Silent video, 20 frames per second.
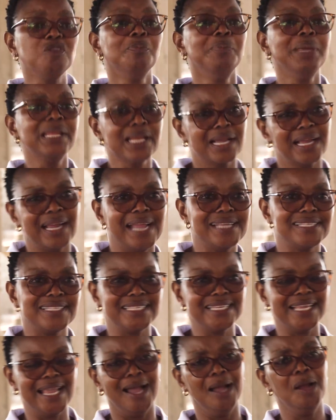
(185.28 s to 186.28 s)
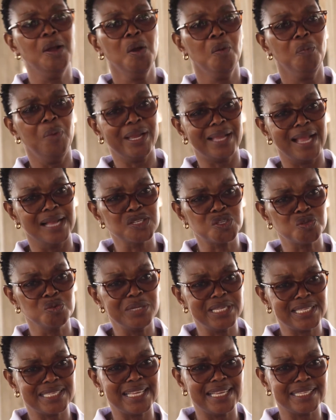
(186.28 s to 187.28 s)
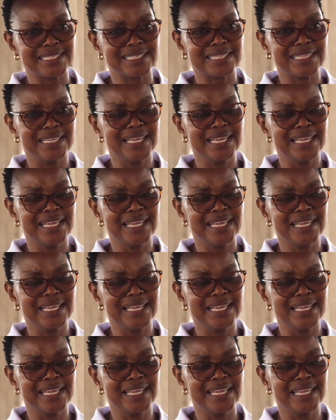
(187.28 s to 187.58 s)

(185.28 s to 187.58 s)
you meet the criteria, we cancel the set.